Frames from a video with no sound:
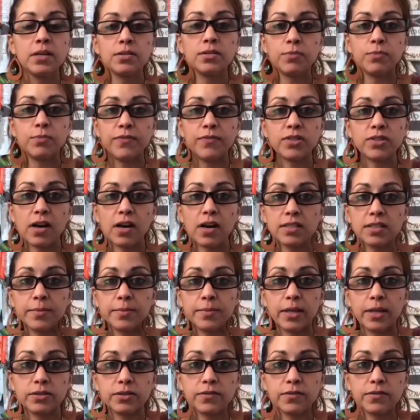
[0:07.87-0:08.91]
We've talked
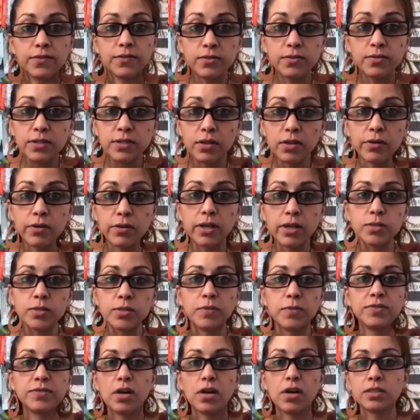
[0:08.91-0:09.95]
about diffusing oils,
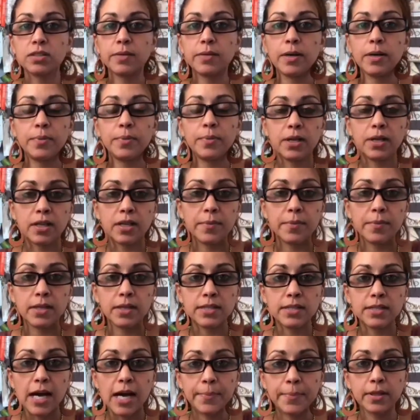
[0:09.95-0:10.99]
we've talked about putting them on
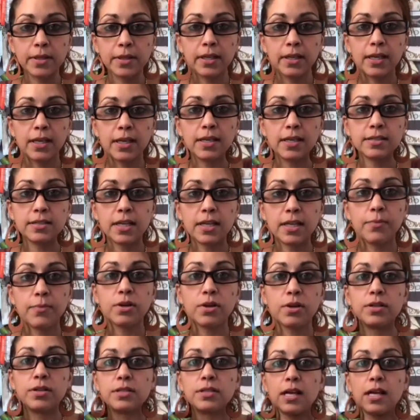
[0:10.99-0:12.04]
topically, and today we're
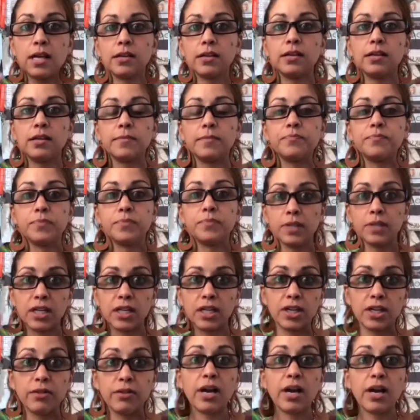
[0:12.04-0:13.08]
going to let
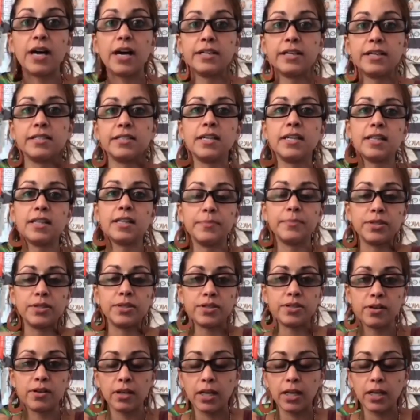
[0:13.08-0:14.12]
you know how to take them
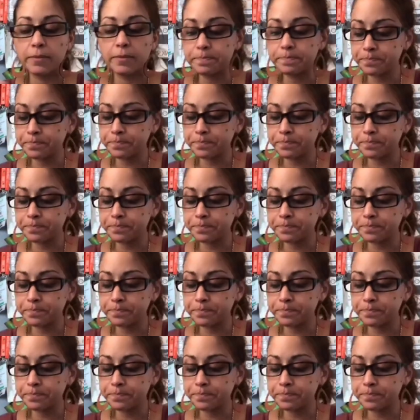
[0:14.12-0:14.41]
internally.